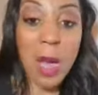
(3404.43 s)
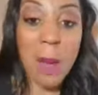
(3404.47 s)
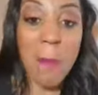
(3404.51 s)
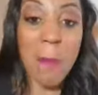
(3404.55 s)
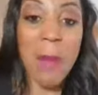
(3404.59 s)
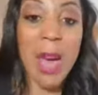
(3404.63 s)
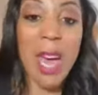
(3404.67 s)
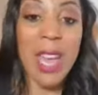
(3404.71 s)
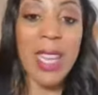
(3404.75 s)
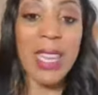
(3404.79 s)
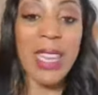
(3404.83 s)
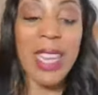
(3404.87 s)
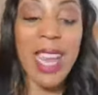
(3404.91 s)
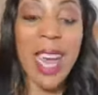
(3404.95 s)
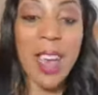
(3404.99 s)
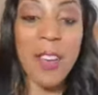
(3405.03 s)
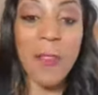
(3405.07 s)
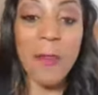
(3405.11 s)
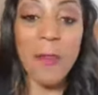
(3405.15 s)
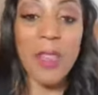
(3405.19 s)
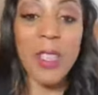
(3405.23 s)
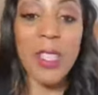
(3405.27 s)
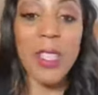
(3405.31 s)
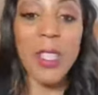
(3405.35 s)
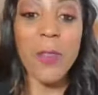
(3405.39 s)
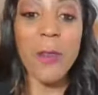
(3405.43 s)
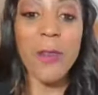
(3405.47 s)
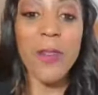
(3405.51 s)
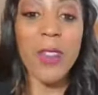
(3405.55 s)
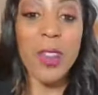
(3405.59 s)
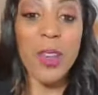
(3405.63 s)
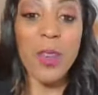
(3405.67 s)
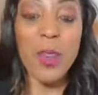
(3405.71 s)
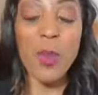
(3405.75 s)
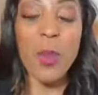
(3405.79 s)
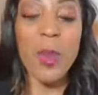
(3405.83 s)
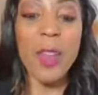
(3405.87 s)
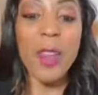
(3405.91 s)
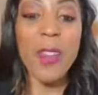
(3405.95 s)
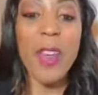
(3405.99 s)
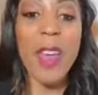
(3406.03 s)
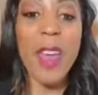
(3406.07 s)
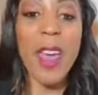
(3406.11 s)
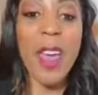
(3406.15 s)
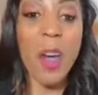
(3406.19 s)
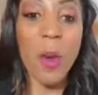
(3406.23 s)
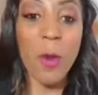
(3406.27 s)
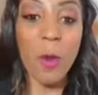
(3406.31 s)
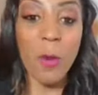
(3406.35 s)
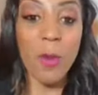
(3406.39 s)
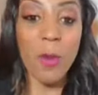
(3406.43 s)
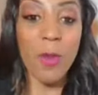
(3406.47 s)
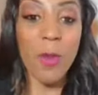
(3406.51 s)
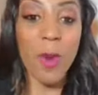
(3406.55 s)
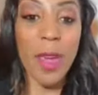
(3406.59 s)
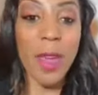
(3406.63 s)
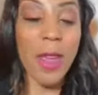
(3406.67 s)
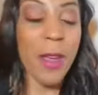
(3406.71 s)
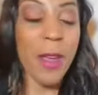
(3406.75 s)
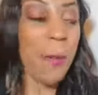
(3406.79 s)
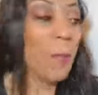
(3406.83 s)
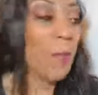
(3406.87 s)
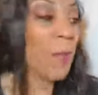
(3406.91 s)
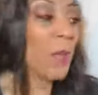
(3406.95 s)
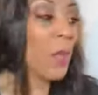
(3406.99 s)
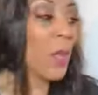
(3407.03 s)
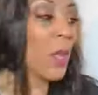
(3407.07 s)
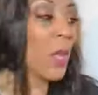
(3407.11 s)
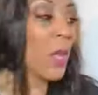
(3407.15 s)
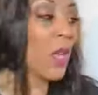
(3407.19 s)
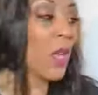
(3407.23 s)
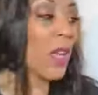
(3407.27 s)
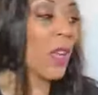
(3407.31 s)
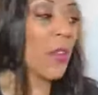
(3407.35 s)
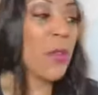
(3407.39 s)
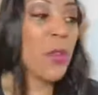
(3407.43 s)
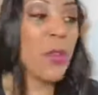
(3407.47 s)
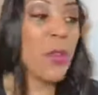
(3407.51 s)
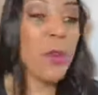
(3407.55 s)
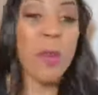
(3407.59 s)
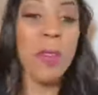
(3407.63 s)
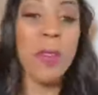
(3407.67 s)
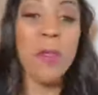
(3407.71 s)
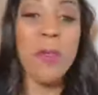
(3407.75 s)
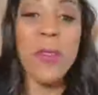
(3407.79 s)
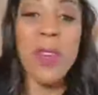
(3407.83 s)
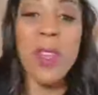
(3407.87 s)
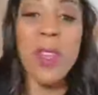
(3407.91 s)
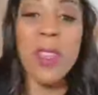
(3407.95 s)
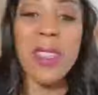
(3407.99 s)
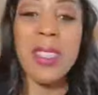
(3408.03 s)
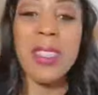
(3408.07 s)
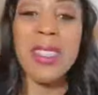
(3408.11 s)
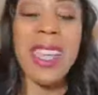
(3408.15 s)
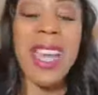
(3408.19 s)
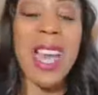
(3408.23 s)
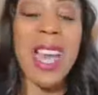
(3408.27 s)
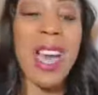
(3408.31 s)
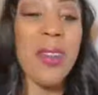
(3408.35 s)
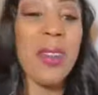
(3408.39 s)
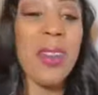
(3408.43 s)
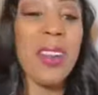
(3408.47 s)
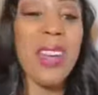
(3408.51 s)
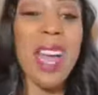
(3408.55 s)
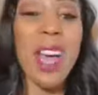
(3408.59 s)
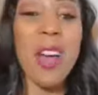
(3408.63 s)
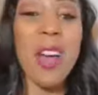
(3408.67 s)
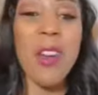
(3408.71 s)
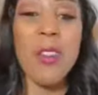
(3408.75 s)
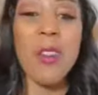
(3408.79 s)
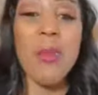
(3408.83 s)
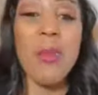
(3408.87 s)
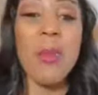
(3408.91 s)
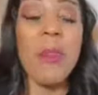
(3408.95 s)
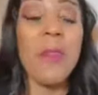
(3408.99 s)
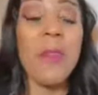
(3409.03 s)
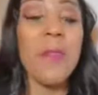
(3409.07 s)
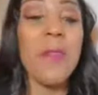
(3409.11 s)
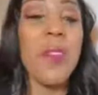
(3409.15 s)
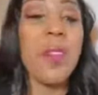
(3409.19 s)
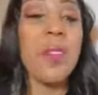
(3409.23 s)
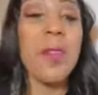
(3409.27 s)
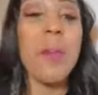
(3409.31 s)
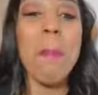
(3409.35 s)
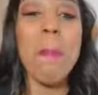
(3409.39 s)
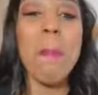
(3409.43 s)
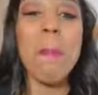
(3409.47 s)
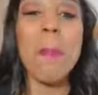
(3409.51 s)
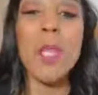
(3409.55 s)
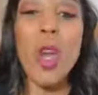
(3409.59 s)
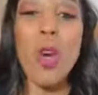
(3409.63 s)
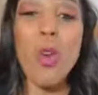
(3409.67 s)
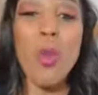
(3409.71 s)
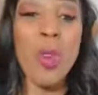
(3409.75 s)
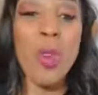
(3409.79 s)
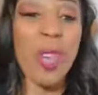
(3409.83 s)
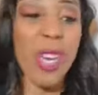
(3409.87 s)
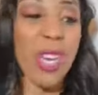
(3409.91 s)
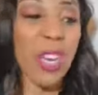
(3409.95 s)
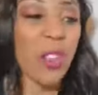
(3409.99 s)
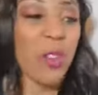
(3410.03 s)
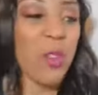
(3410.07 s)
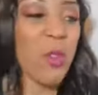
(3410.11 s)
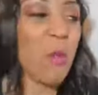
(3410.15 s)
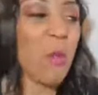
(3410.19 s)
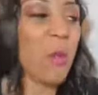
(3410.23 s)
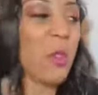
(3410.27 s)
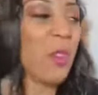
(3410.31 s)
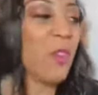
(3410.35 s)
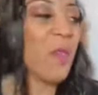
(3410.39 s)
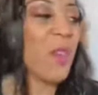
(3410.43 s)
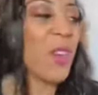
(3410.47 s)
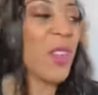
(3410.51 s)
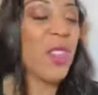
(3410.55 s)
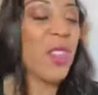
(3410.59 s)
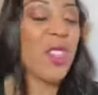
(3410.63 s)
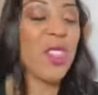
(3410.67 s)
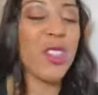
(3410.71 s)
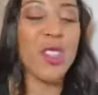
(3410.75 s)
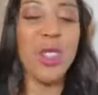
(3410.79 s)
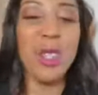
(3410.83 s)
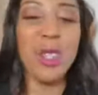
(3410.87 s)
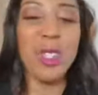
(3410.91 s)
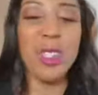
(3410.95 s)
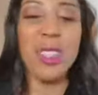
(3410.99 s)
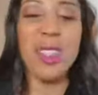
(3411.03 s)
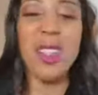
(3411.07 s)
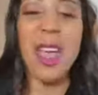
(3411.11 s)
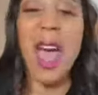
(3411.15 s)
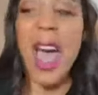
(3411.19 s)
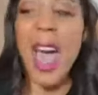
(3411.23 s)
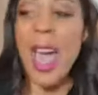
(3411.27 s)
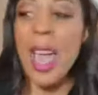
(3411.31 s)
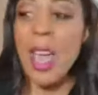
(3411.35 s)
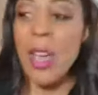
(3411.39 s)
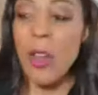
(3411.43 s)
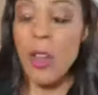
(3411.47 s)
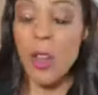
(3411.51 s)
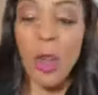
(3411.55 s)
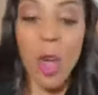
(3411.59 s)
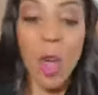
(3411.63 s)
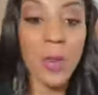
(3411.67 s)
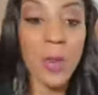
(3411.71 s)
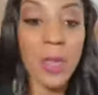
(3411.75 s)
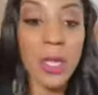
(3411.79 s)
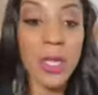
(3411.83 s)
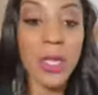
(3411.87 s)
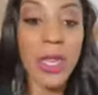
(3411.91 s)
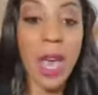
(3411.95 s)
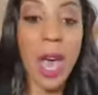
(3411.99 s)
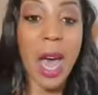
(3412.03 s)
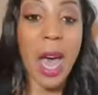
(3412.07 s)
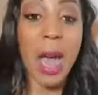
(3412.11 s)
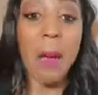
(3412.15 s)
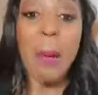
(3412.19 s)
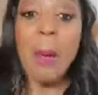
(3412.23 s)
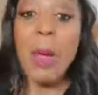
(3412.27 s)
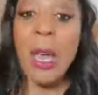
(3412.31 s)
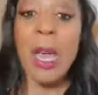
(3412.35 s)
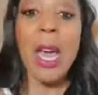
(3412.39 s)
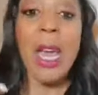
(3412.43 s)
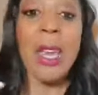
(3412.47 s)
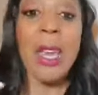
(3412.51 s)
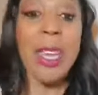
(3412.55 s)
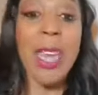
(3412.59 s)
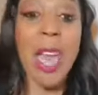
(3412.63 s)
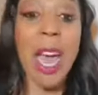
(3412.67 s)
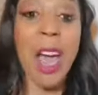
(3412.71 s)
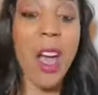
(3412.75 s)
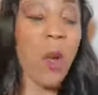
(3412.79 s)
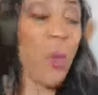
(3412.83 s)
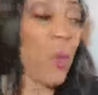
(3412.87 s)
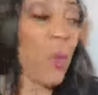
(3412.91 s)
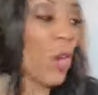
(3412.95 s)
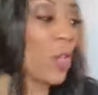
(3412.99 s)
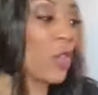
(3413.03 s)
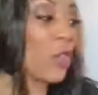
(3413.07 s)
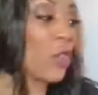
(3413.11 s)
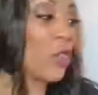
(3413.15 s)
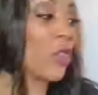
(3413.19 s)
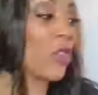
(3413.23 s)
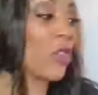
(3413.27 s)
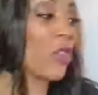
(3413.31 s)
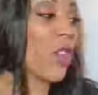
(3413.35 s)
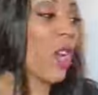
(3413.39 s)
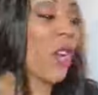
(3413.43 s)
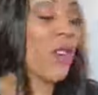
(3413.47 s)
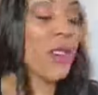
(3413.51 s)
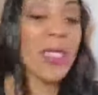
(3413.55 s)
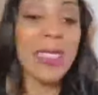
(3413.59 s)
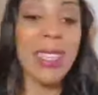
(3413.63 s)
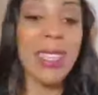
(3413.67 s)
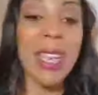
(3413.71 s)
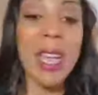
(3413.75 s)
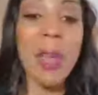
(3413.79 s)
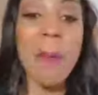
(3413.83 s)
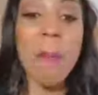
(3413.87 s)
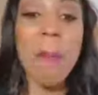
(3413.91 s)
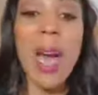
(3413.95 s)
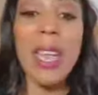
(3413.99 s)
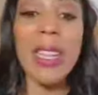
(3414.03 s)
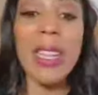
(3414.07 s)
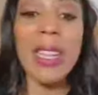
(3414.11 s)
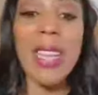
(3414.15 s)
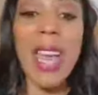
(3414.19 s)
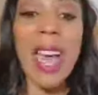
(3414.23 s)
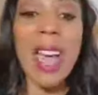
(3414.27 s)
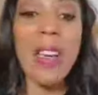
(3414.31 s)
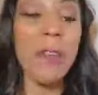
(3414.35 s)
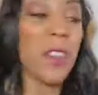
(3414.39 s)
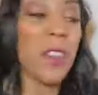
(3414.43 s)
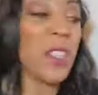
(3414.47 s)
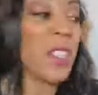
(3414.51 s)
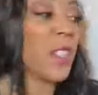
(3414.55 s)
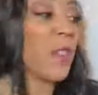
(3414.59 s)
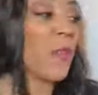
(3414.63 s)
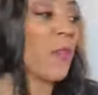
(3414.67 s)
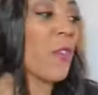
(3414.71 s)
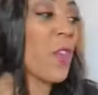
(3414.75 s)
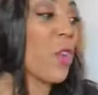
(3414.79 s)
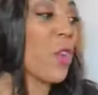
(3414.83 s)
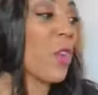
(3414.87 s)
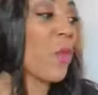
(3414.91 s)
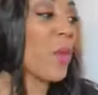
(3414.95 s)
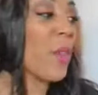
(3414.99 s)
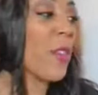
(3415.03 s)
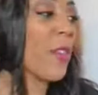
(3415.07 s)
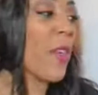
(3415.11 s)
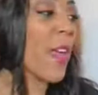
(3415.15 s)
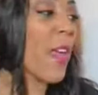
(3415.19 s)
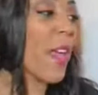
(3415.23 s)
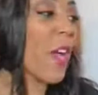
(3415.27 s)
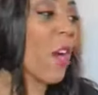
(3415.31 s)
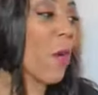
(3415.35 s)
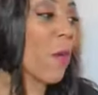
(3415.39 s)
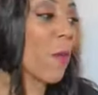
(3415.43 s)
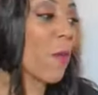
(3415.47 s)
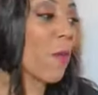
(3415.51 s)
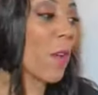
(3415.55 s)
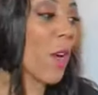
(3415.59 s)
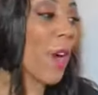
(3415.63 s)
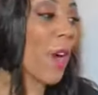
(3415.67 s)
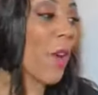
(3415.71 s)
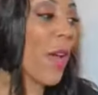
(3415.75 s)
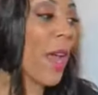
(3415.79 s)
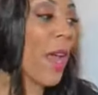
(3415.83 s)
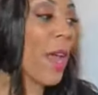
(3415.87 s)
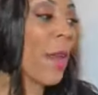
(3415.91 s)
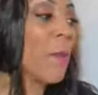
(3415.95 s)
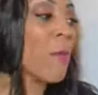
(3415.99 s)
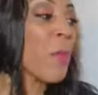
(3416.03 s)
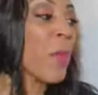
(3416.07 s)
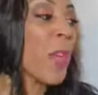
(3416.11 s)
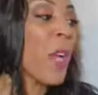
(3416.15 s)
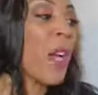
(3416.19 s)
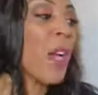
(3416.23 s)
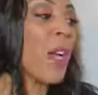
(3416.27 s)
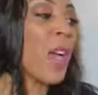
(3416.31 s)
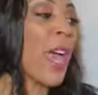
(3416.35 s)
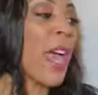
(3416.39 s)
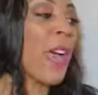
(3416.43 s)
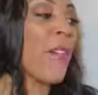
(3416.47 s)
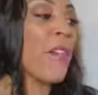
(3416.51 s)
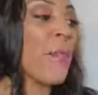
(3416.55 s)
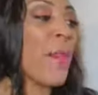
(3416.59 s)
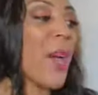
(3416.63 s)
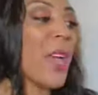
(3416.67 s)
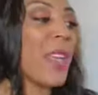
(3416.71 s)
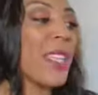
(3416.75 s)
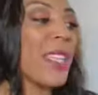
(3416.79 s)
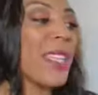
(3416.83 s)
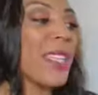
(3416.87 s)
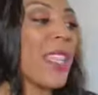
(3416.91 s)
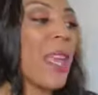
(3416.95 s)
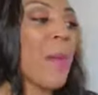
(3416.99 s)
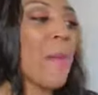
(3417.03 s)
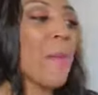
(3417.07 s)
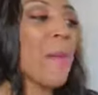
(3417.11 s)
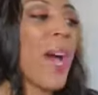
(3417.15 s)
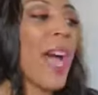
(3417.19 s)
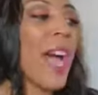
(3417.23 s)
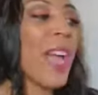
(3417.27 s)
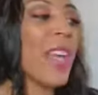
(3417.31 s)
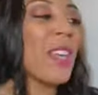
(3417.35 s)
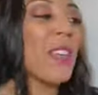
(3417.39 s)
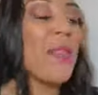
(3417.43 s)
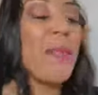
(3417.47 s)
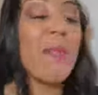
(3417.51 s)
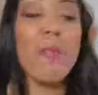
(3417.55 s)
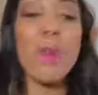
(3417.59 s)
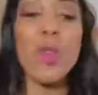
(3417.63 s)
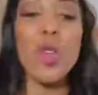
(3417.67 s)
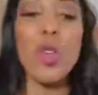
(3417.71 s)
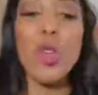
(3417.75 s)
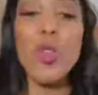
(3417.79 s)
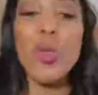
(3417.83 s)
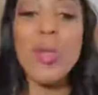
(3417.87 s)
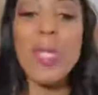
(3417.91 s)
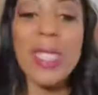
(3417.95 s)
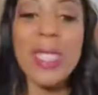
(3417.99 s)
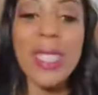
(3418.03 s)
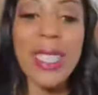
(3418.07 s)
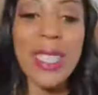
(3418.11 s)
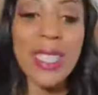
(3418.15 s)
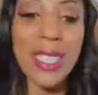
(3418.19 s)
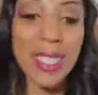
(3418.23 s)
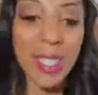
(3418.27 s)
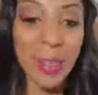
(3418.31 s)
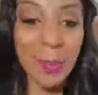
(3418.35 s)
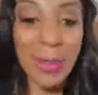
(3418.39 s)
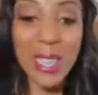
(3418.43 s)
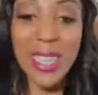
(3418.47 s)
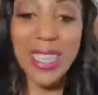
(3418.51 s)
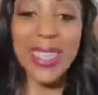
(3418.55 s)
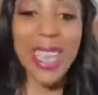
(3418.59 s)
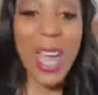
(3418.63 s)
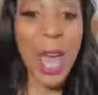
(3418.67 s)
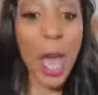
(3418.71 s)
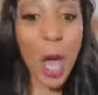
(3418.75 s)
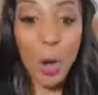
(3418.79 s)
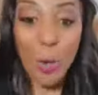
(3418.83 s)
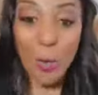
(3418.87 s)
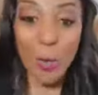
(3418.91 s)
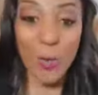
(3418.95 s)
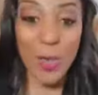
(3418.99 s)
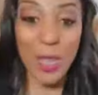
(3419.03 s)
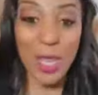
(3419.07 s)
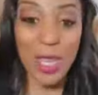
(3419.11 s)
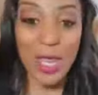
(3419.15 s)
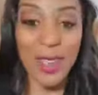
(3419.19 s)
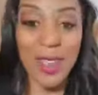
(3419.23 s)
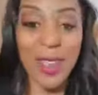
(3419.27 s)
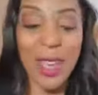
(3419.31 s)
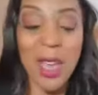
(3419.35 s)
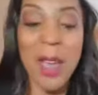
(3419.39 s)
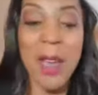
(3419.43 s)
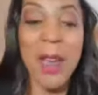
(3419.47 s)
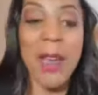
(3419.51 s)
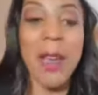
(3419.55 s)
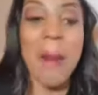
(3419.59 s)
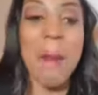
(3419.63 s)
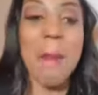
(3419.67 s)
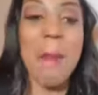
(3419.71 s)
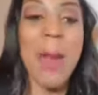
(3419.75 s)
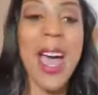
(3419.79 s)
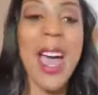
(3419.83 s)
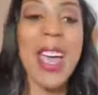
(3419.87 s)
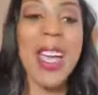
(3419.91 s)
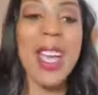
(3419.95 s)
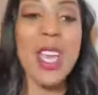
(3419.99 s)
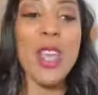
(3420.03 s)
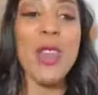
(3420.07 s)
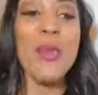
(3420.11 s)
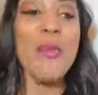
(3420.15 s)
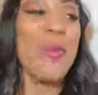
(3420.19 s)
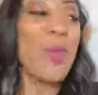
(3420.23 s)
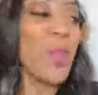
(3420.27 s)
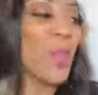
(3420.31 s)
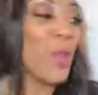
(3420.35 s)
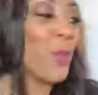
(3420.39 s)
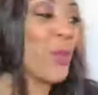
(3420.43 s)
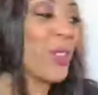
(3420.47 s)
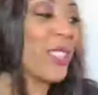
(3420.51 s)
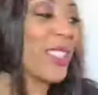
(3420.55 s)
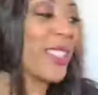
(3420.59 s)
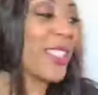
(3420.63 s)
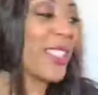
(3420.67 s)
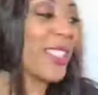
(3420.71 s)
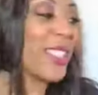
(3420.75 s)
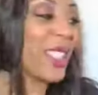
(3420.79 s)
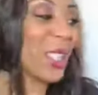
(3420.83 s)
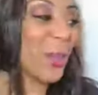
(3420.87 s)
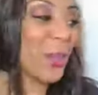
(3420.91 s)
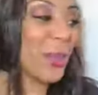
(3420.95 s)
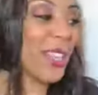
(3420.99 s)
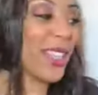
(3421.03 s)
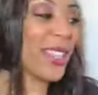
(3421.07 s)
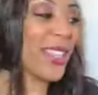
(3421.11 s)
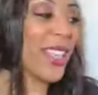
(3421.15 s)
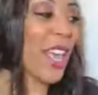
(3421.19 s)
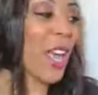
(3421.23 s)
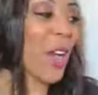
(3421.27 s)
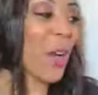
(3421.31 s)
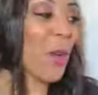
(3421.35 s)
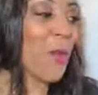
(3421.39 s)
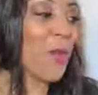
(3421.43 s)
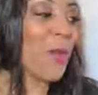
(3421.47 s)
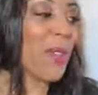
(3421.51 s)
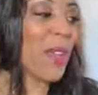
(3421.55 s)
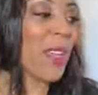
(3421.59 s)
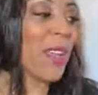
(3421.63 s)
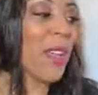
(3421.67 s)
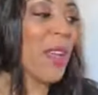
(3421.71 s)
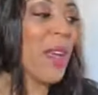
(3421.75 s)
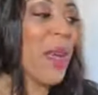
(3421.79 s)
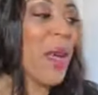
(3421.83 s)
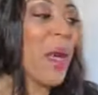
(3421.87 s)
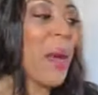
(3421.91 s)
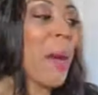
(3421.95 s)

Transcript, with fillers: My life is filled with health, right? if you've been feeling down and out, you've been feeling bloated and you've been feeling just tired all the time. Now I want you to start saying, My life is filled with health. All right. Everybody say, My immune system is healthy. My immune system is healthy.